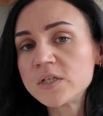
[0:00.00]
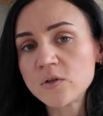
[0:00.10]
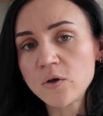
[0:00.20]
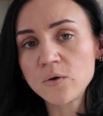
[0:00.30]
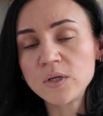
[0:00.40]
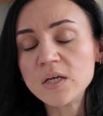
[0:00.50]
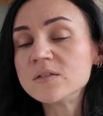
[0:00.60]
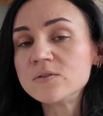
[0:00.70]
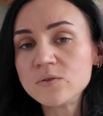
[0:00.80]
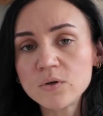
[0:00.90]
on its own
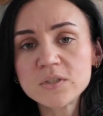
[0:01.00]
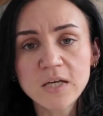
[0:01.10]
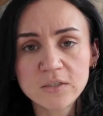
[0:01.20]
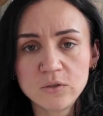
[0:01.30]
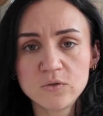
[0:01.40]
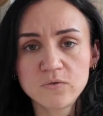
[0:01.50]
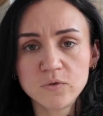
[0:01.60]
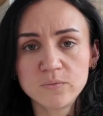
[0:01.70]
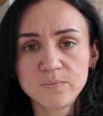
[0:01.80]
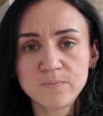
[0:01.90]
is not that
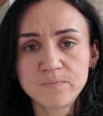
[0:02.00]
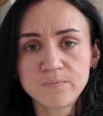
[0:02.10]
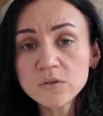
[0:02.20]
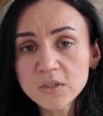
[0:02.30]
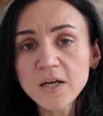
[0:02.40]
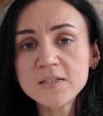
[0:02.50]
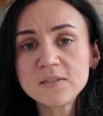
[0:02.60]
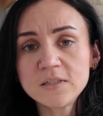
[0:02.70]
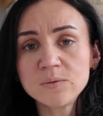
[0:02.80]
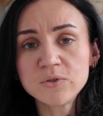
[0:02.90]
useful.
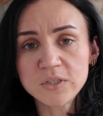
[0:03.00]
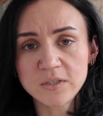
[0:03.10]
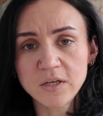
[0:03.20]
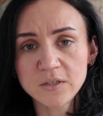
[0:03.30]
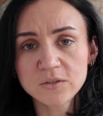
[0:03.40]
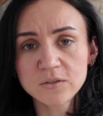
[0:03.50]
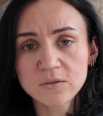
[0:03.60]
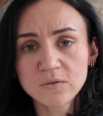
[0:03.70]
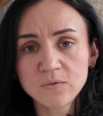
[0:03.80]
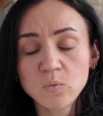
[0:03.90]
Utilizing deep research
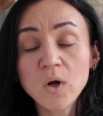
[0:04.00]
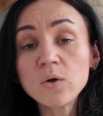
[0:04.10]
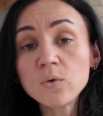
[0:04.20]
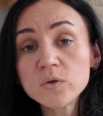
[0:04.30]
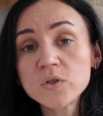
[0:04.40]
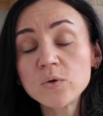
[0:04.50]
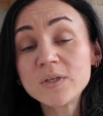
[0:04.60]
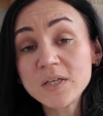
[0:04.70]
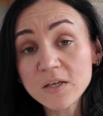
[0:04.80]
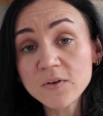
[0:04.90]
while also
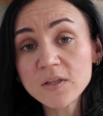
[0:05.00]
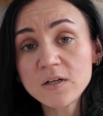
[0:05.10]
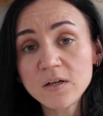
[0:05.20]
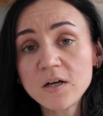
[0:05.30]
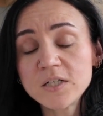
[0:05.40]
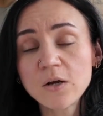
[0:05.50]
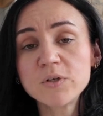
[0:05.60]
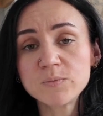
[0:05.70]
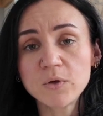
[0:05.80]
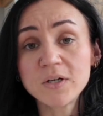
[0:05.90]
giving the large
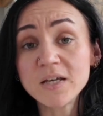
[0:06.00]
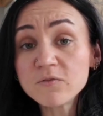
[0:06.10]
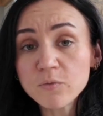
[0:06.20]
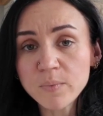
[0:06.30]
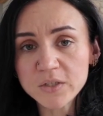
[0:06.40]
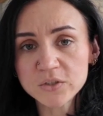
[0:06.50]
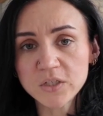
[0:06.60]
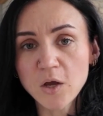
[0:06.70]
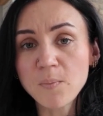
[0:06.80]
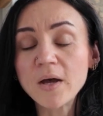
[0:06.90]
language model
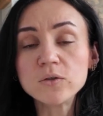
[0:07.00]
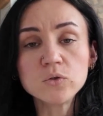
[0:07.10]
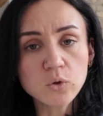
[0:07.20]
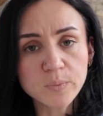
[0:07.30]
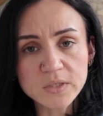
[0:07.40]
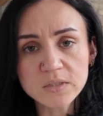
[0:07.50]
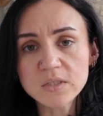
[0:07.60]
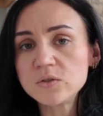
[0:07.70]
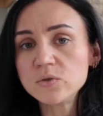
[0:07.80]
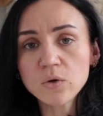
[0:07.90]
information about your
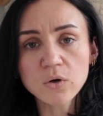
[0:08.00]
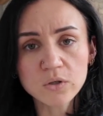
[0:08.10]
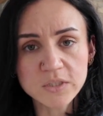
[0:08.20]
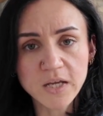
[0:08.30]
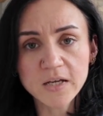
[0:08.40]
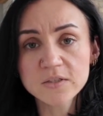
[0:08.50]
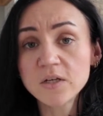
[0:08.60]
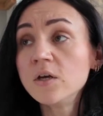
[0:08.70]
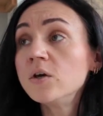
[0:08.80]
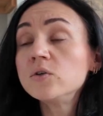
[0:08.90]
business, your
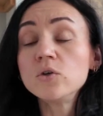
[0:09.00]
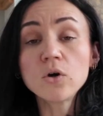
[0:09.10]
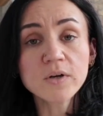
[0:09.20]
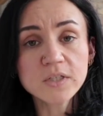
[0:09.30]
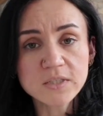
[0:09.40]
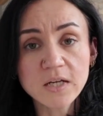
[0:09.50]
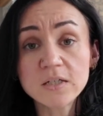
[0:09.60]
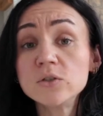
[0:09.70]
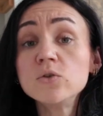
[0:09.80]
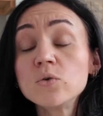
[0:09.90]
context, your
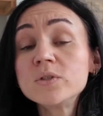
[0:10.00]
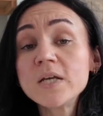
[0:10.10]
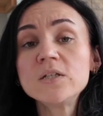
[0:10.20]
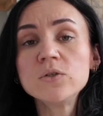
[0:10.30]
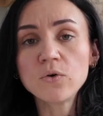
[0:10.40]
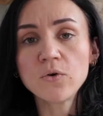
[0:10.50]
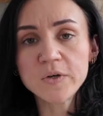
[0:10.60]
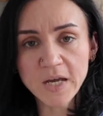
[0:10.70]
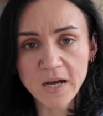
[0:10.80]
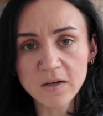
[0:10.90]
understanding, your data you
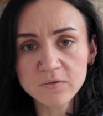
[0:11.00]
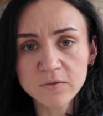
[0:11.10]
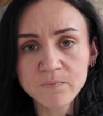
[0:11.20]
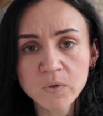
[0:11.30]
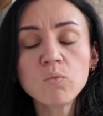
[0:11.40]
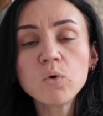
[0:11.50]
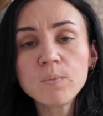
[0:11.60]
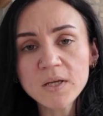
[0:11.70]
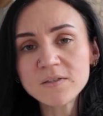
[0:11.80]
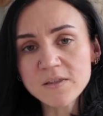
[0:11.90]
already have, will
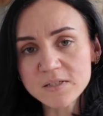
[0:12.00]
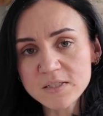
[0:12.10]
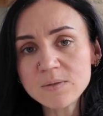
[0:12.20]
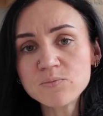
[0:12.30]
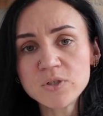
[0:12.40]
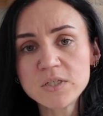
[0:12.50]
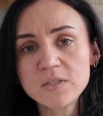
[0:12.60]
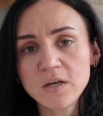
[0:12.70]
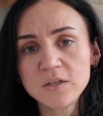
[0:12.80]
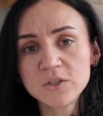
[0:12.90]
mean that the deep
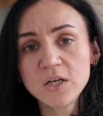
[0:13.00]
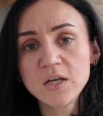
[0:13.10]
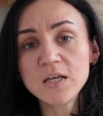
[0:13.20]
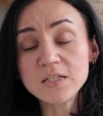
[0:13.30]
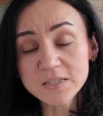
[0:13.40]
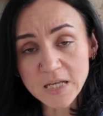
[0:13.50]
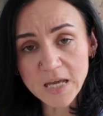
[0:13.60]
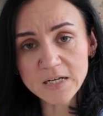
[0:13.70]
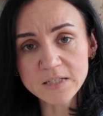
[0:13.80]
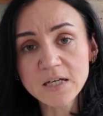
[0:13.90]
research is
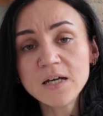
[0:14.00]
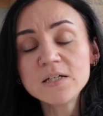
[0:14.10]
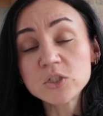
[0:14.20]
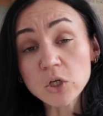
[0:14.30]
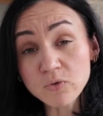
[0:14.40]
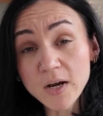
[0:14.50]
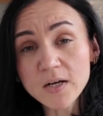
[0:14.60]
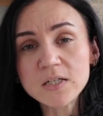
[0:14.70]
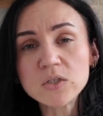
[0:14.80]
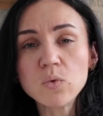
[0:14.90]
tailored
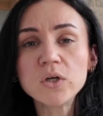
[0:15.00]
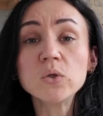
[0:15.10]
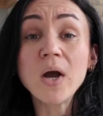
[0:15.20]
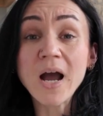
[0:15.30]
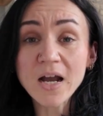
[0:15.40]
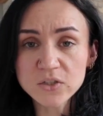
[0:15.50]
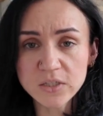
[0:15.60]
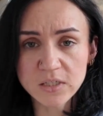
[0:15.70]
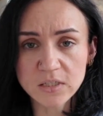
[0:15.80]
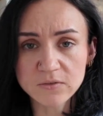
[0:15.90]
directly to what you
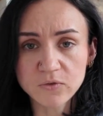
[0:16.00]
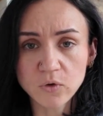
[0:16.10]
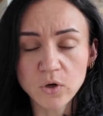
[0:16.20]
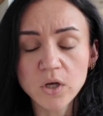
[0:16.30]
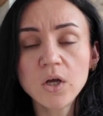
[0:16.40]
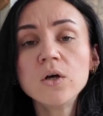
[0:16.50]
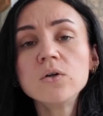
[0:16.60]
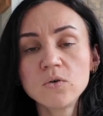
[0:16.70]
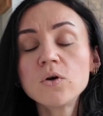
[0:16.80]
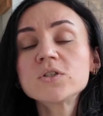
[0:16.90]
actually need it for,
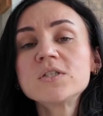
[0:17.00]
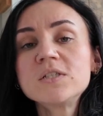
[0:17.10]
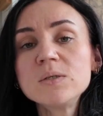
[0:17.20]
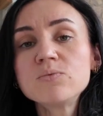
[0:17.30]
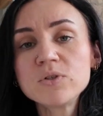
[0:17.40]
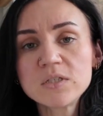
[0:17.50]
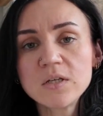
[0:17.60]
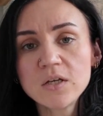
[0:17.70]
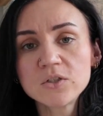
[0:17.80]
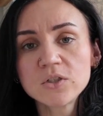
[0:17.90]
not just deep
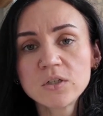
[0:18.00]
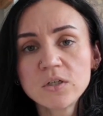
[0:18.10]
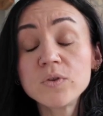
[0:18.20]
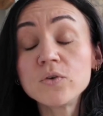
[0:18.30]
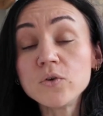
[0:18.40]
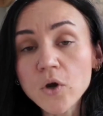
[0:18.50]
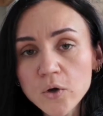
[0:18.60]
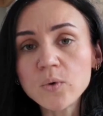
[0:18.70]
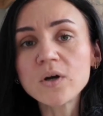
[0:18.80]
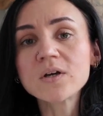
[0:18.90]
research with
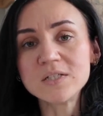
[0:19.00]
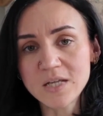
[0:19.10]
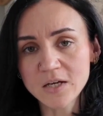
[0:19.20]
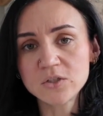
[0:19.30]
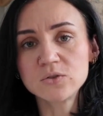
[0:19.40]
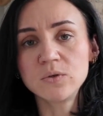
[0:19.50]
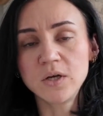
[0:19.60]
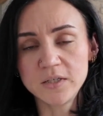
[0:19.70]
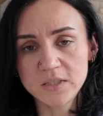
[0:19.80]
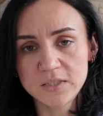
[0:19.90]
no
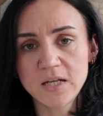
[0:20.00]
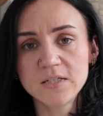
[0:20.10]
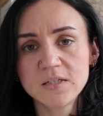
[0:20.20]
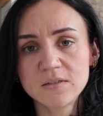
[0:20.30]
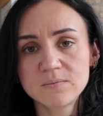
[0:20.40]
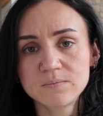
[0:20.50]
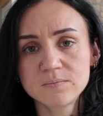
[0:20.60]
contextual understanding.